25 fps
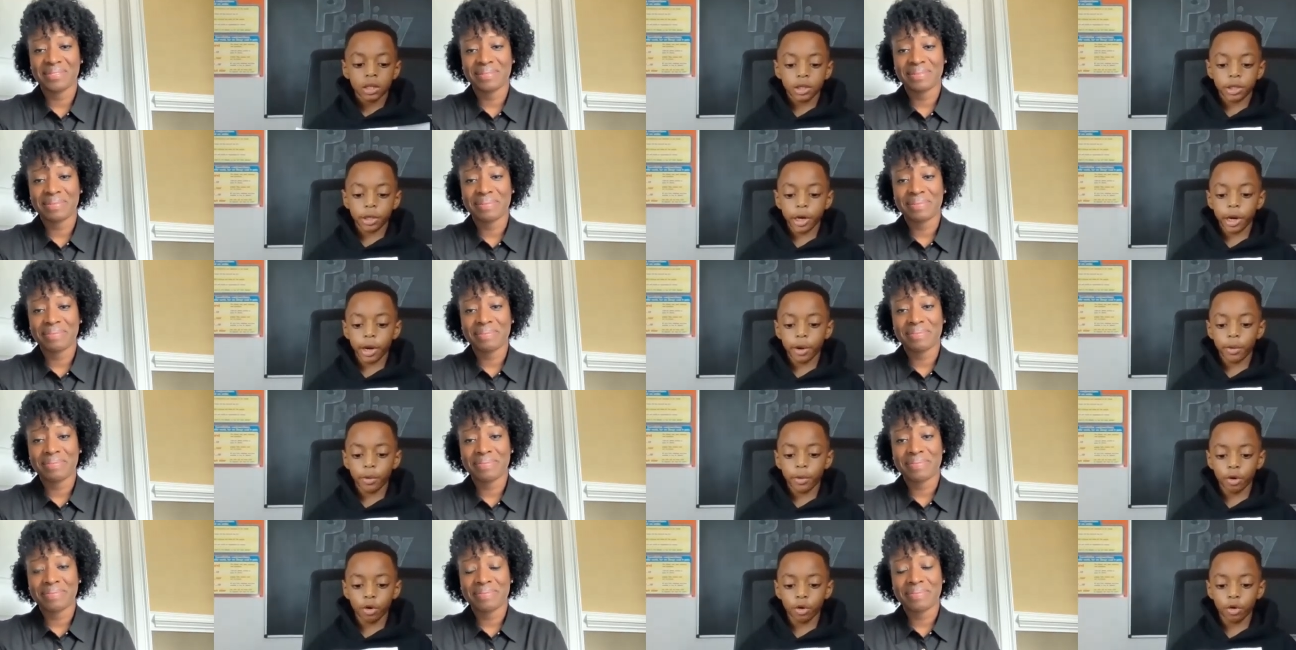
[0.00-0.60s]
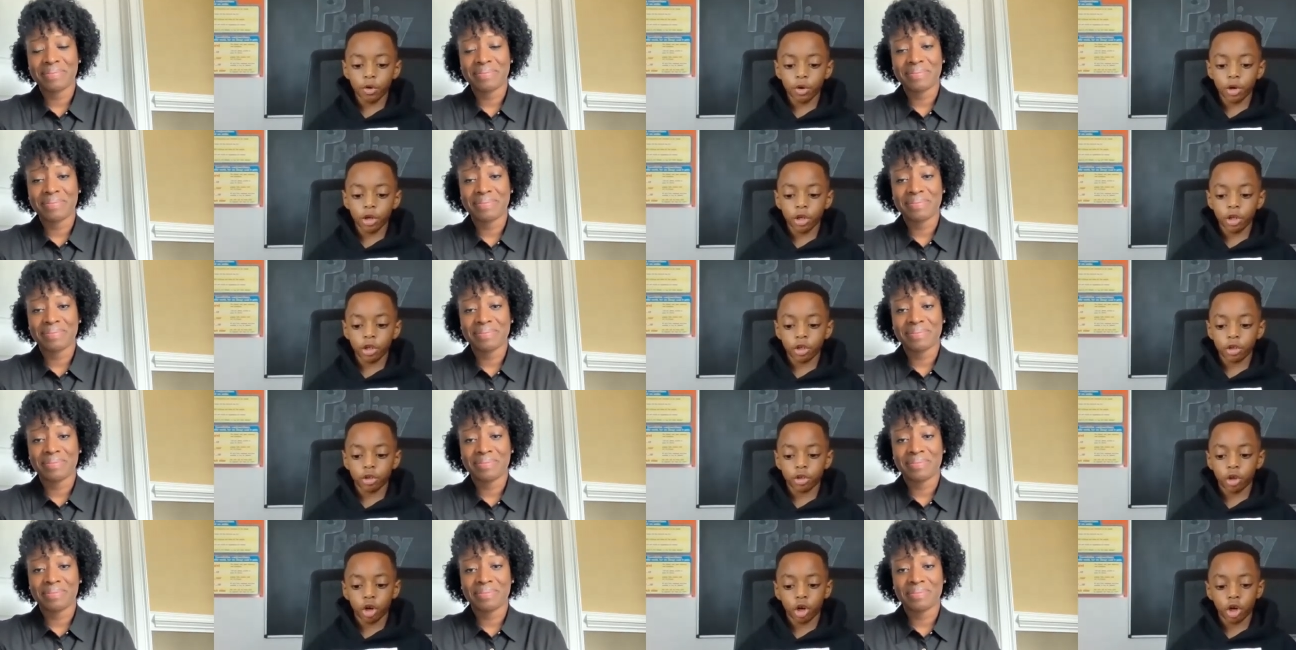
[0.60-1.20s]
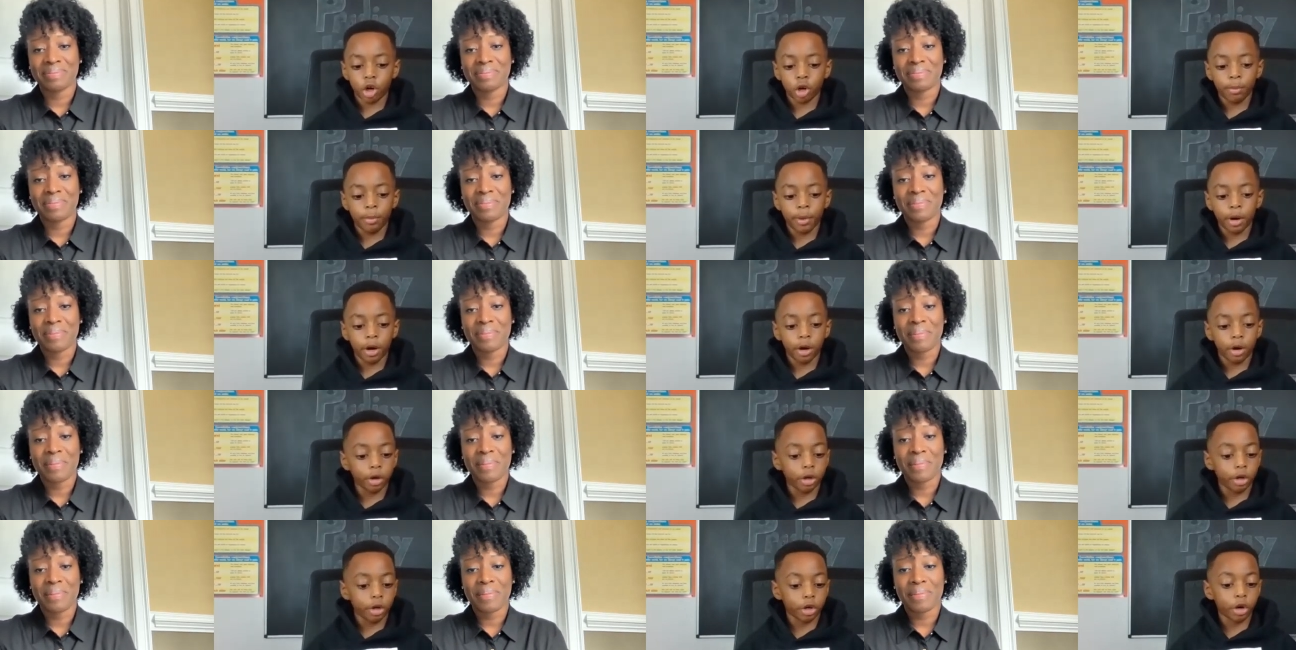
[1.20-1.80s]
Speaker 1: Today we're going to talk
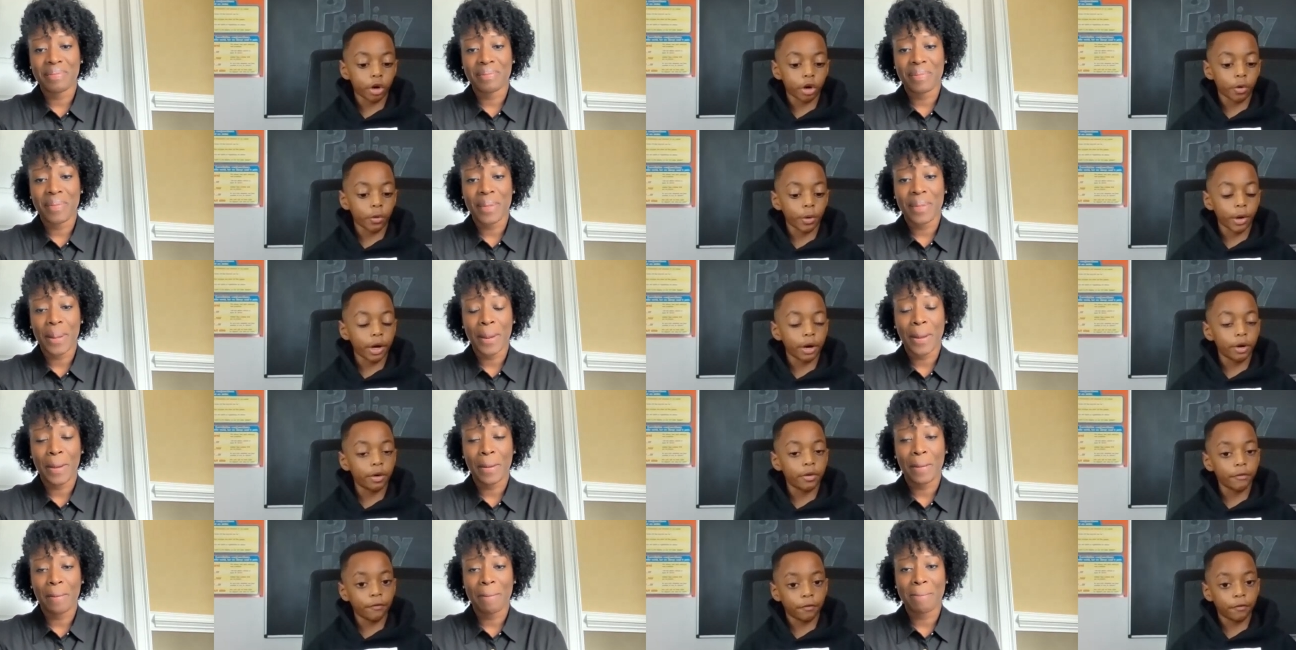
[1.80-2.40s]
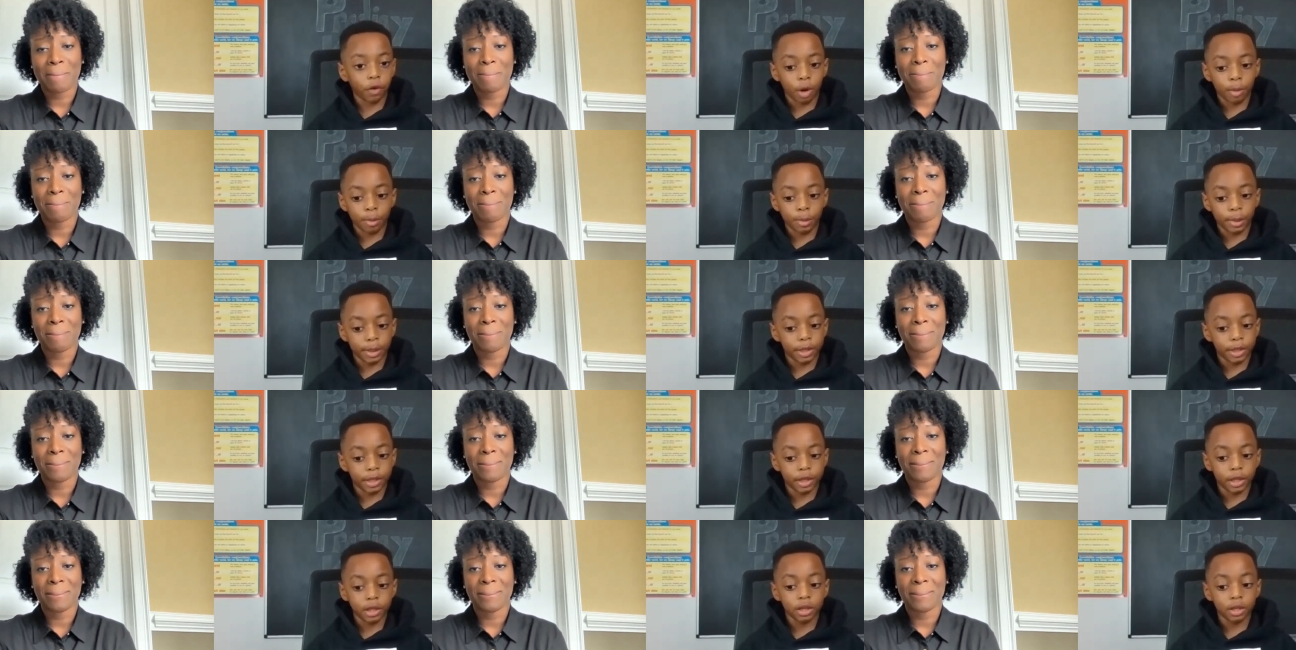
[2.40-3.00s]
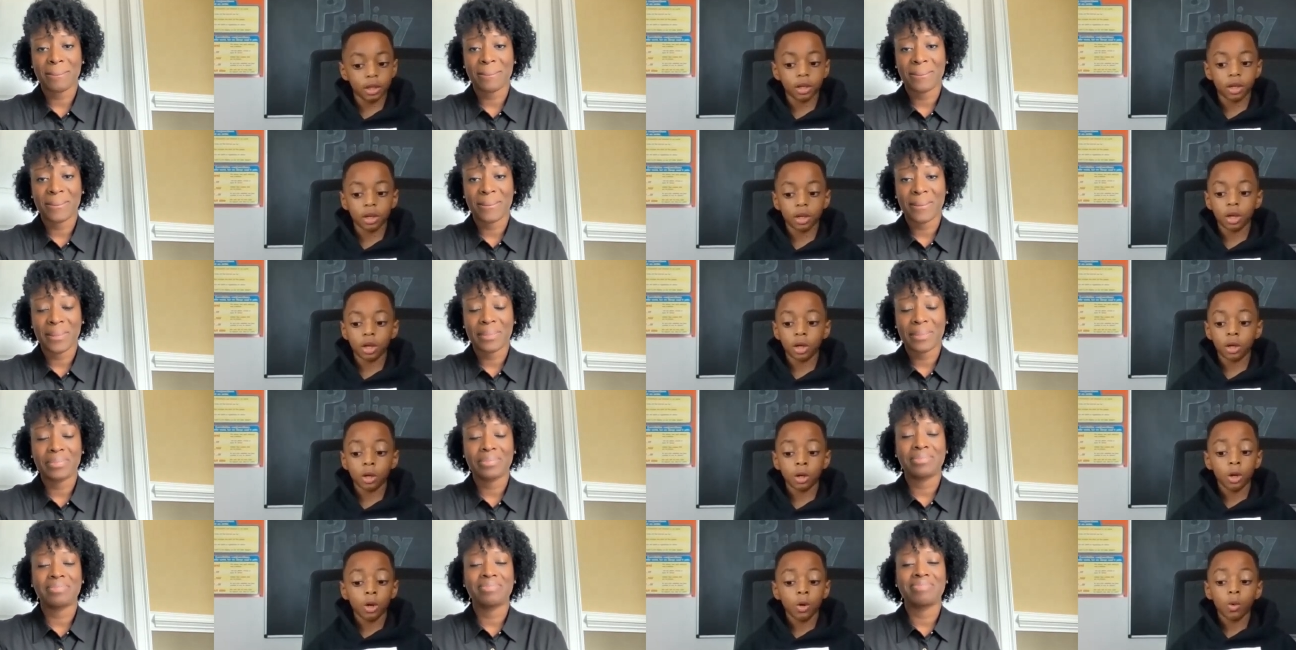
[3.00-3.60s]
about your career in pharmacy,
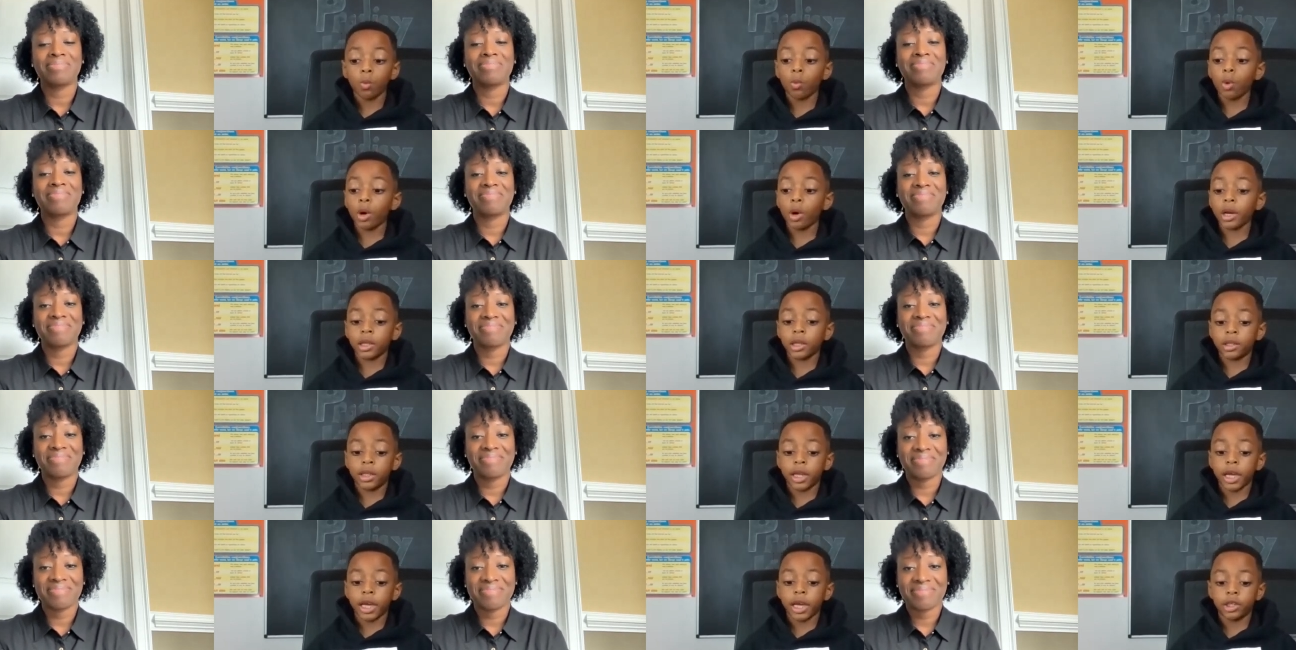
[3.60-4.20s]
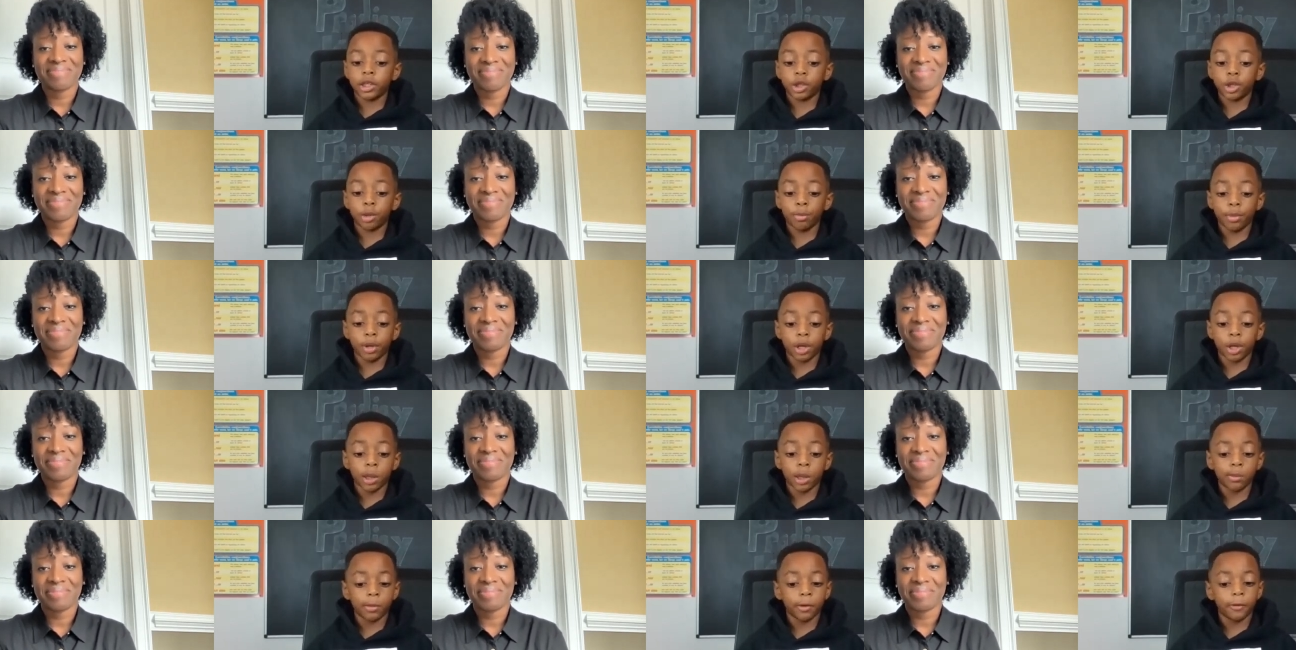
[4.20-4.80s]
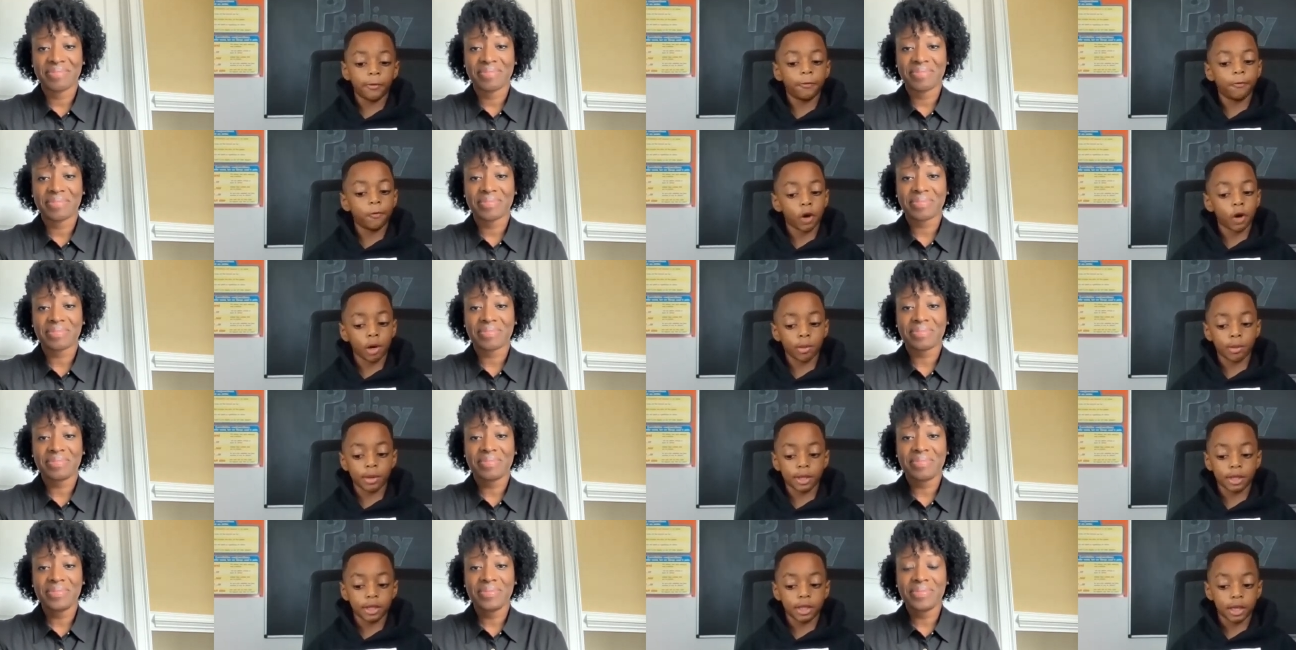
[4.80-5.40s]
what it takes to become a
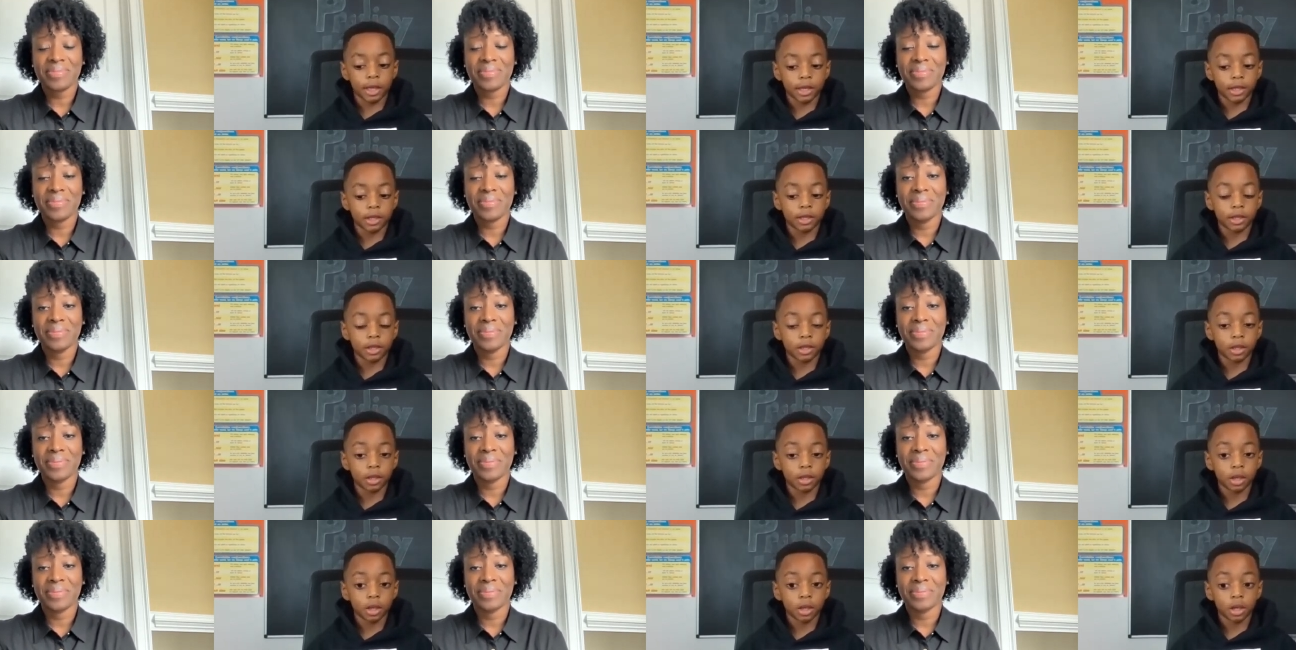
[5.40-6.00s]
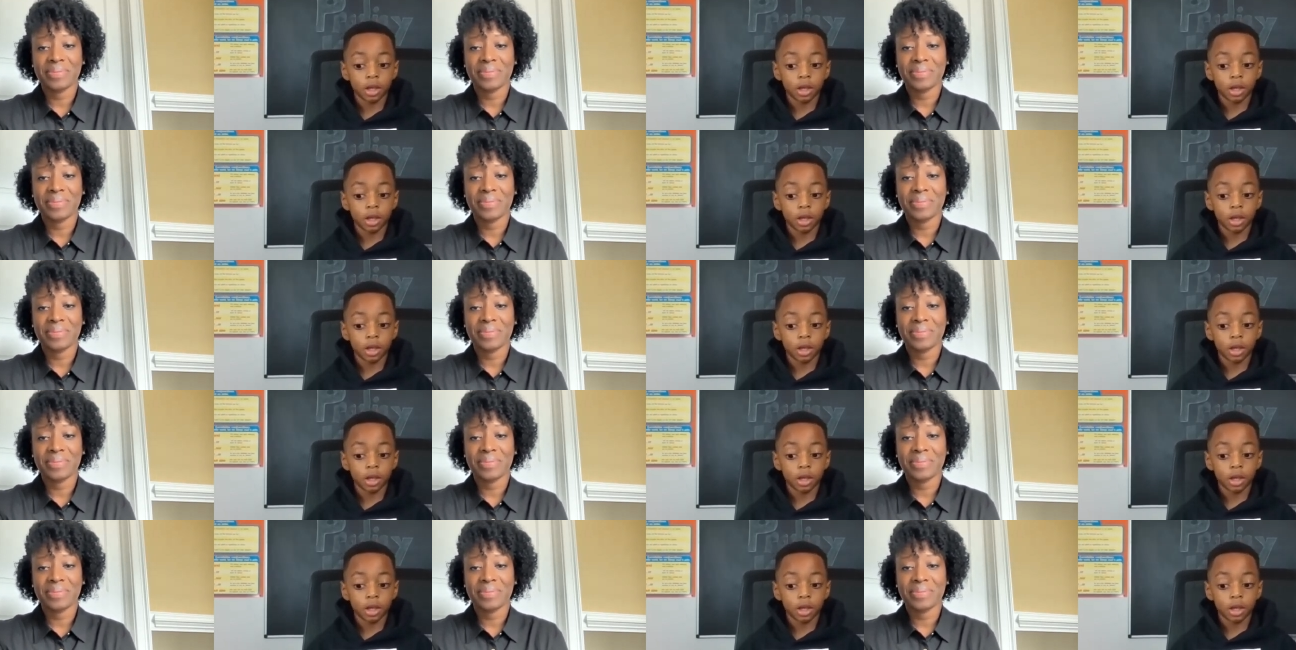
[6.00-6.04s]
pharmacist,